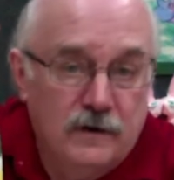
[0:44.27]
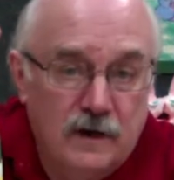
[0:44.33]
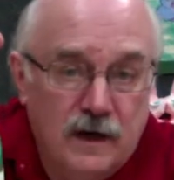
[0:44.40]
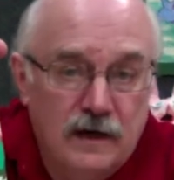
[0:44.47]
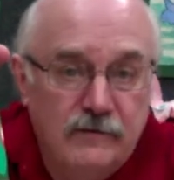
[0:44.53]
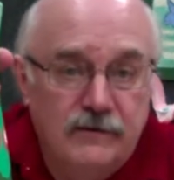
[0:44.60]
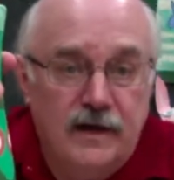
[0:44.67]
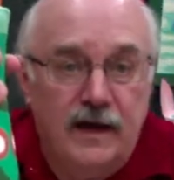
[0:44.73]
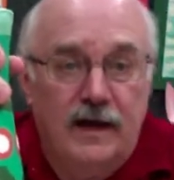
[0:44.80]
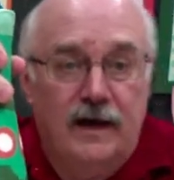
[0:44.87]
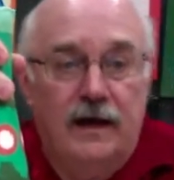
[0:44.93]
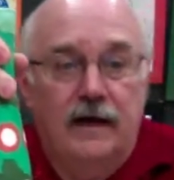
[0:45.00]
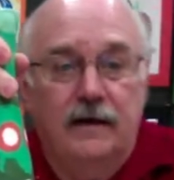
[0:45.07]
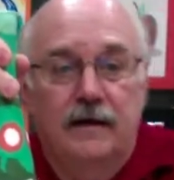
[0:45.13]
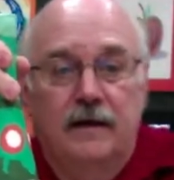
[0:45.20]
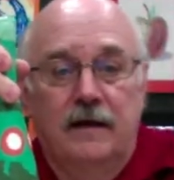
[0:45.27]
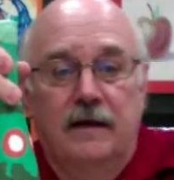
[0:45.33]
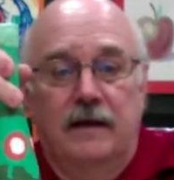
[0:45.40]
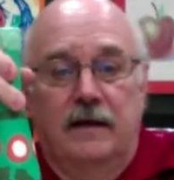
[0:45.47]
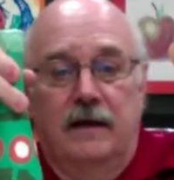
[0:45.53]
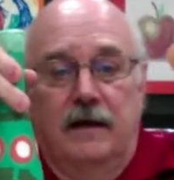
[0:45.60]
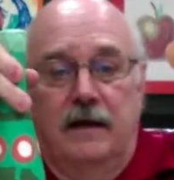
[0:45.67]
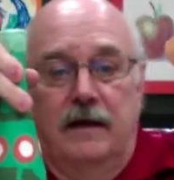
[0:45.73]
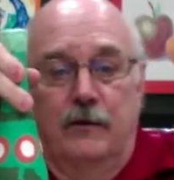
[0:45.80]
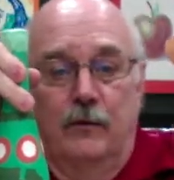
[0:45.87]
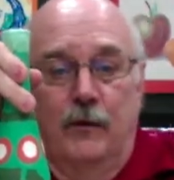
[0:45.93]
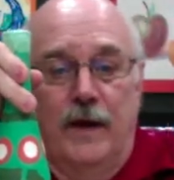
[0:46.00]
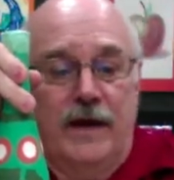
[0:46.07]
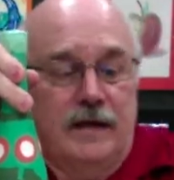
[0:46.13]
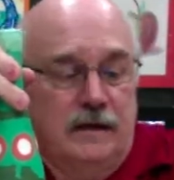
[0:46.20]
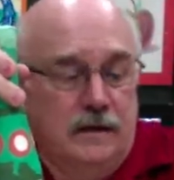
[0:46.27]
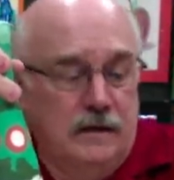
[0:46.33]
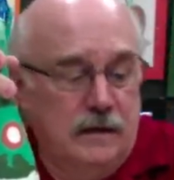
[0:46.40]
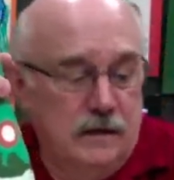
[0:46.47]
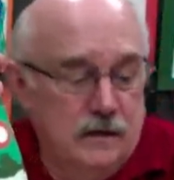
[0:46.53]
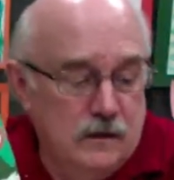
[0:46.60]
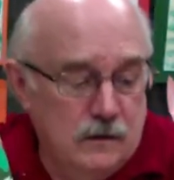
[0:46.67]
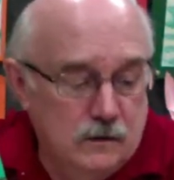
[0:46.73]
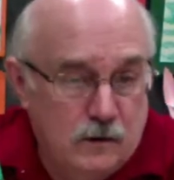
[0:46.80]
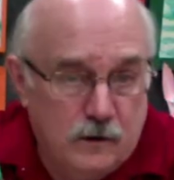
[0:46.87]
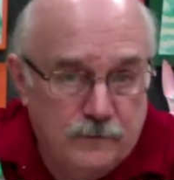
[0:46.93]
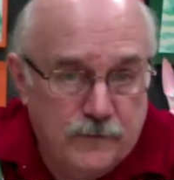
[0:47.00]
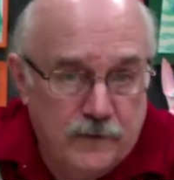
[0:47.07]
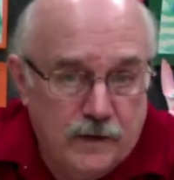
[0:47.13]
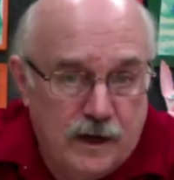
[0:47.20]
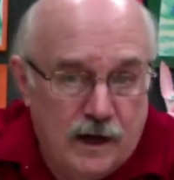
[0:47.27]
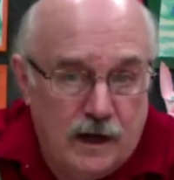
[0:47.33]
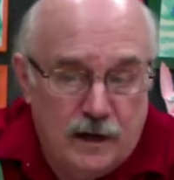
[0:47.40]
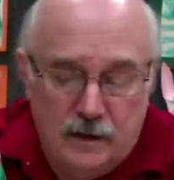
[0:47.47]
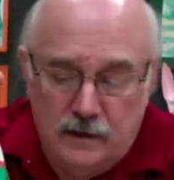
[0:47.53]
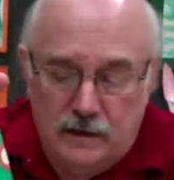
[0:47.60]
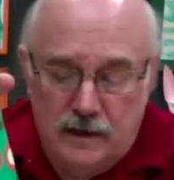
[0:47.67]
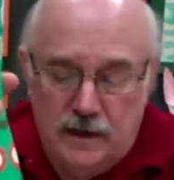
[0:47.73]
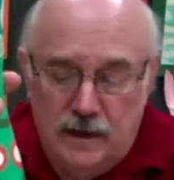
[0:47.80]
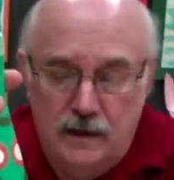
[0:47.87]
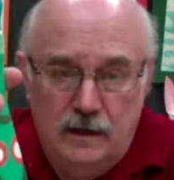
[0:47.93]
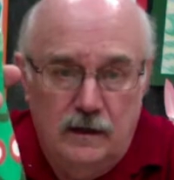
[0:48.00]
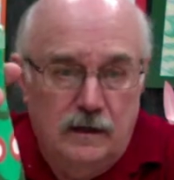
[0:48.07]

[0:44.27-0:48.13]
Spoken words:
I've got a reindeer, all for the holiday,